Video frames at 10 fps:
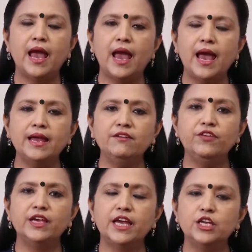and
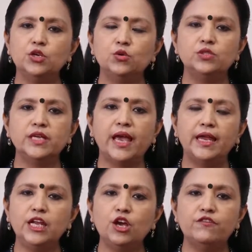we can use
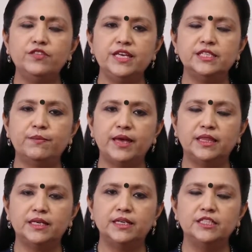any of these
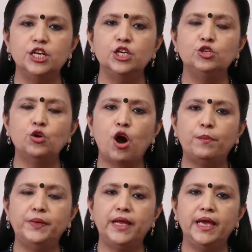methods to
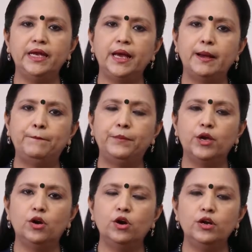obtain a
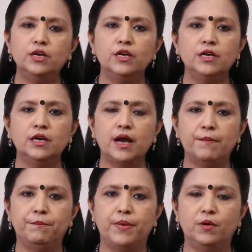pure
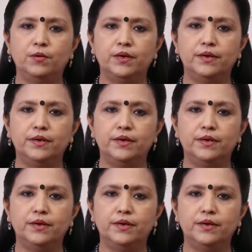compound.